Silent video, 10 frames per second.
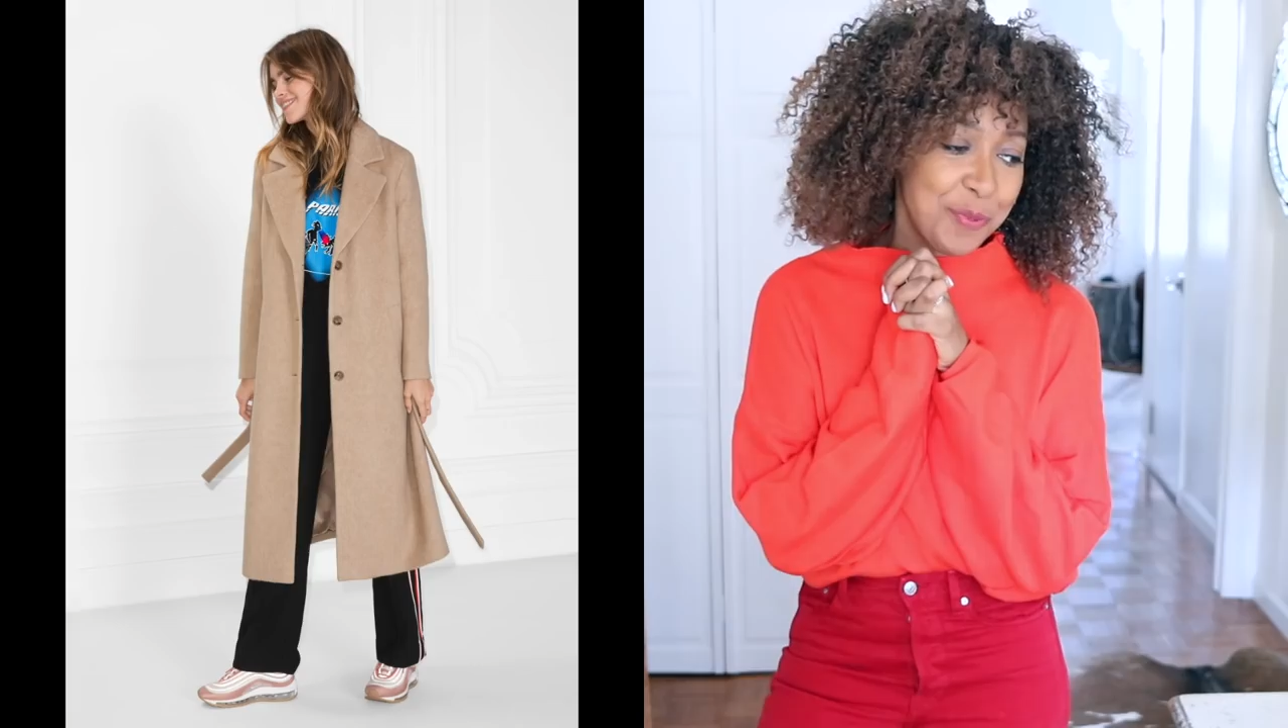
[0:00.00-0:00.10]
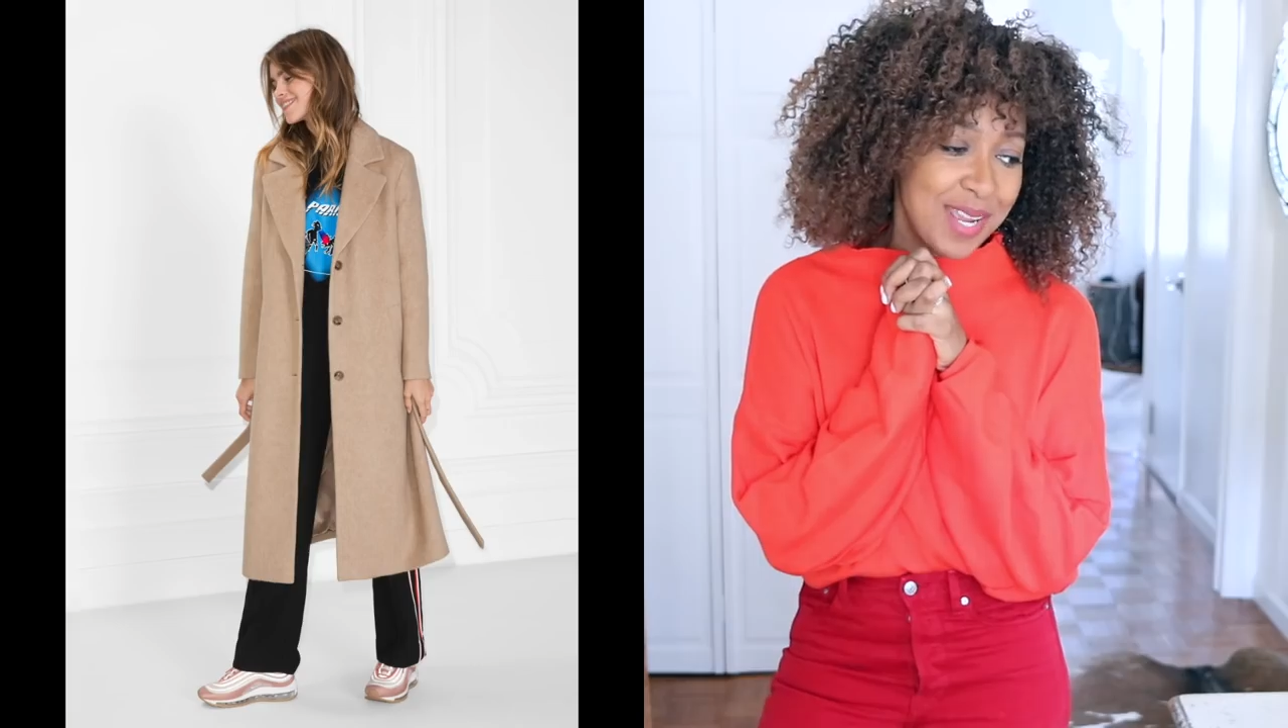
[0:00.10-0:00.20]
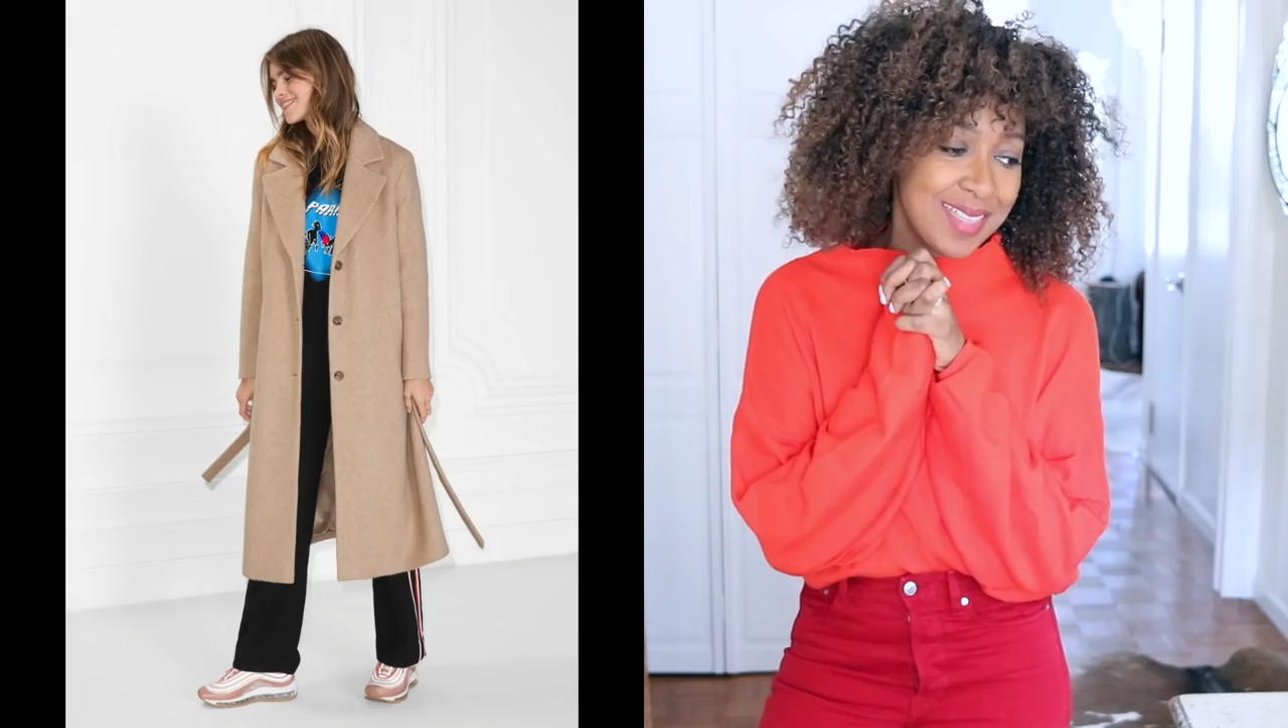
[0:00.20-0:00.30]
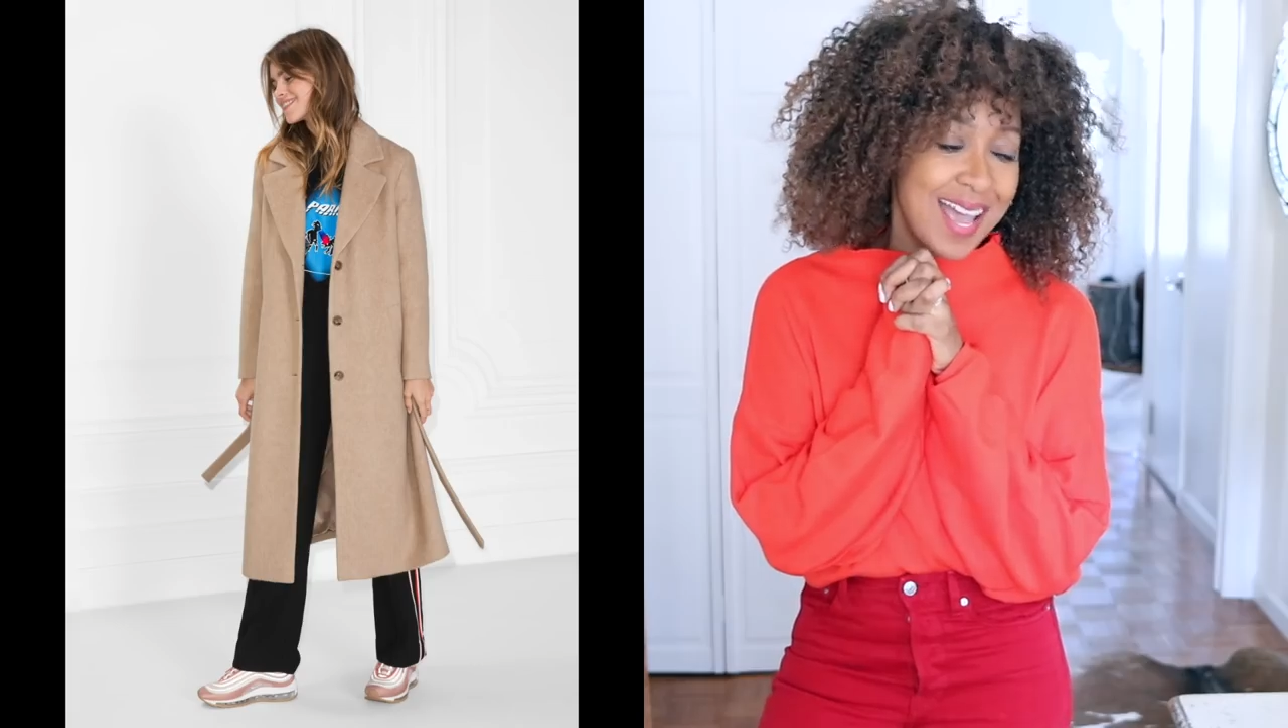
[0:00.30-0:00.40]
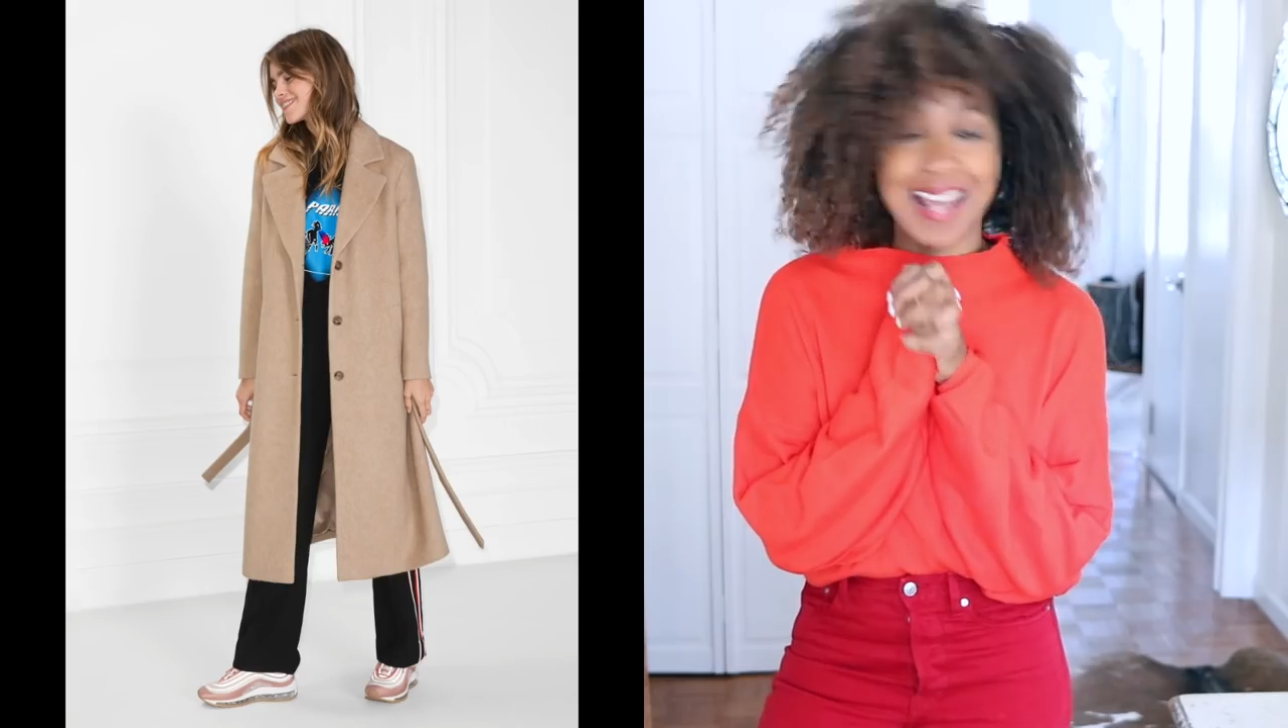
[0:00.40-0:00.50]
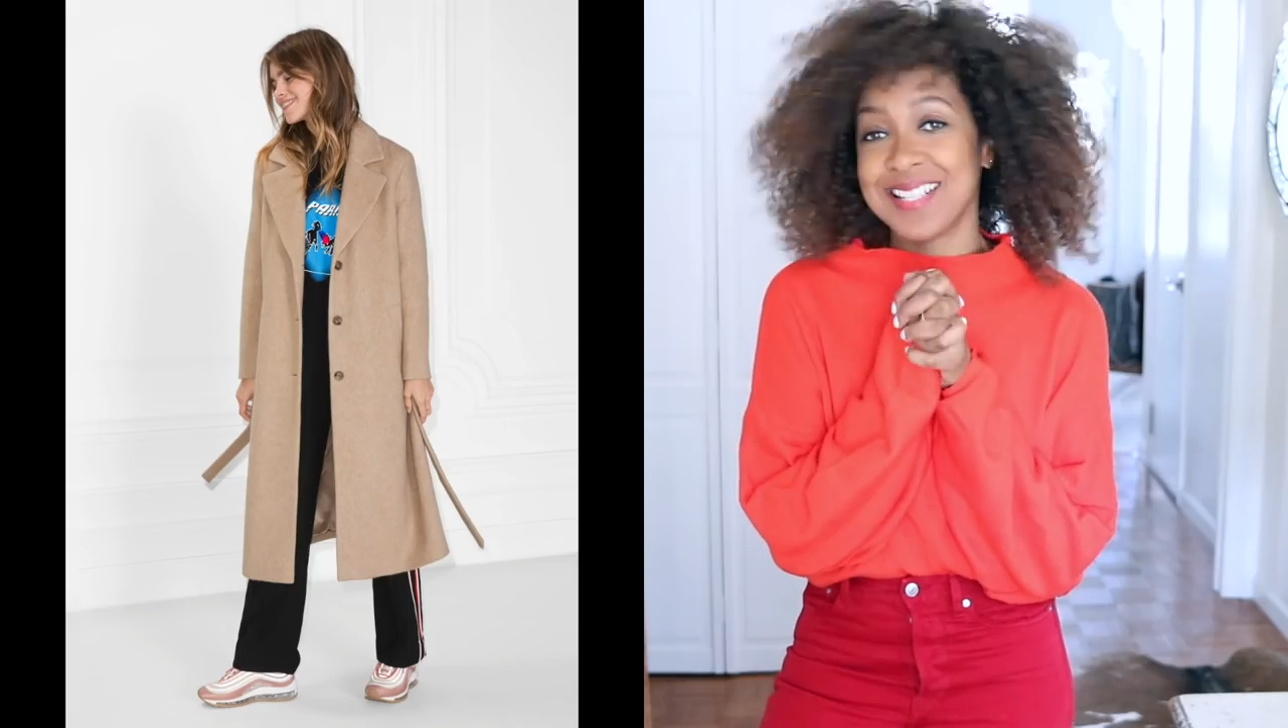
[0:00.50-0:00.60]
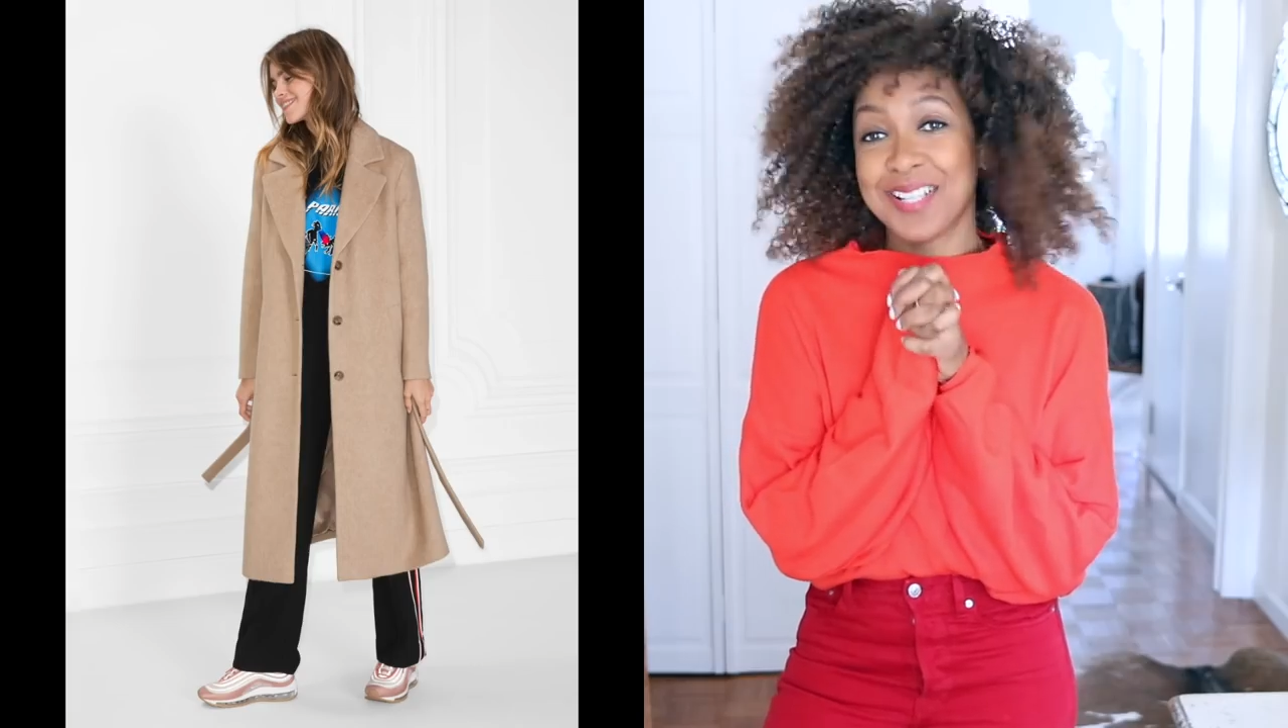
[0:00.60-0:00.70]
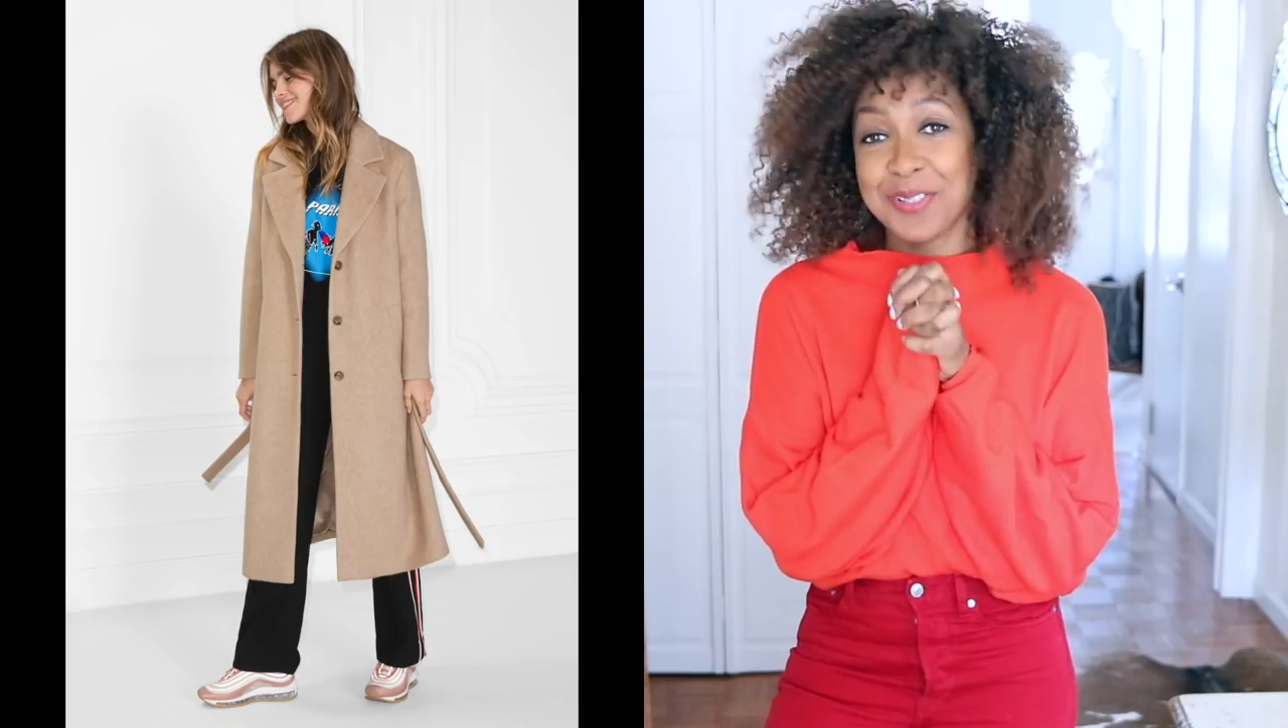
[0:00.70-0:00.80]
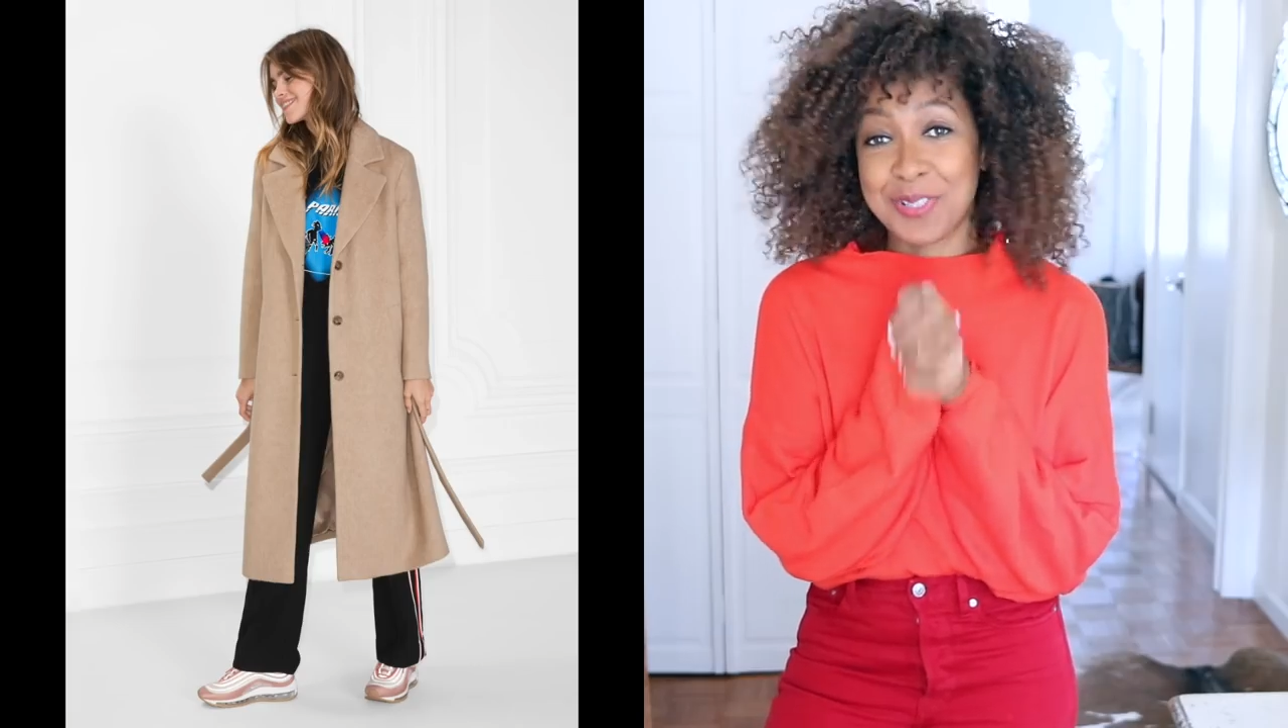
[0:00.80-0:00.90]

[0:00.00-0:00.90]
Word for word: with &Other